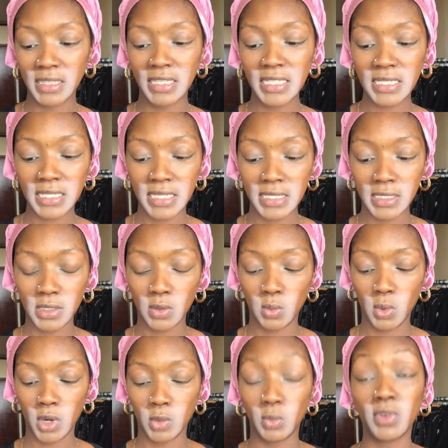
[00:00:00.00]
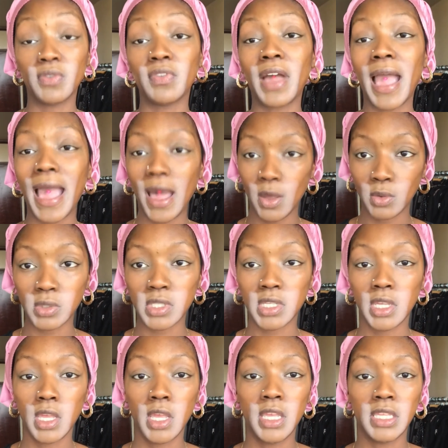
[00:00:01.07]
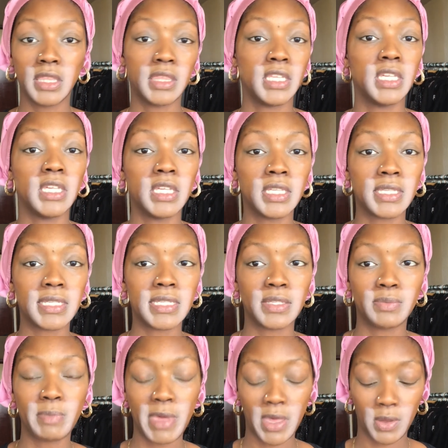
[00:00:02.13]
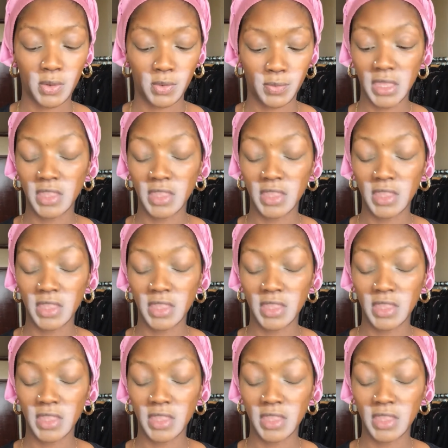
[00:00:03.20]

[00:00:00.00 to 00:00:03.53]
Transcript: This is the one without the smell